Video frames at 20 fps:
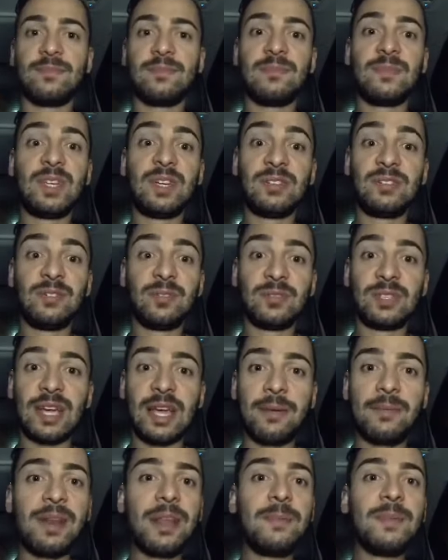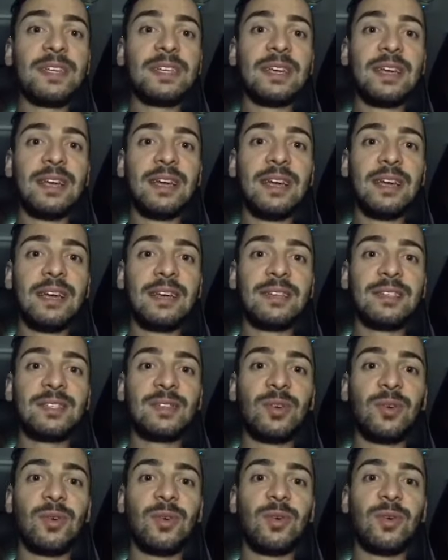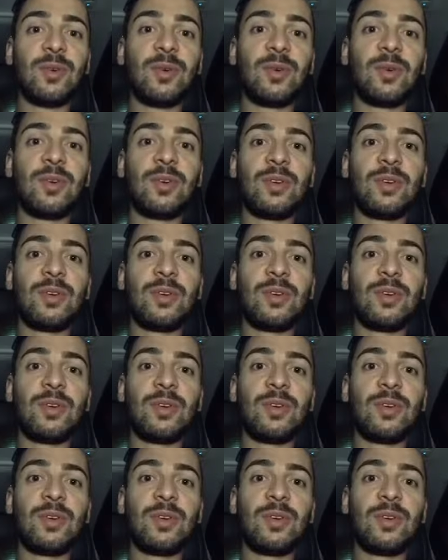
There's no time limit. So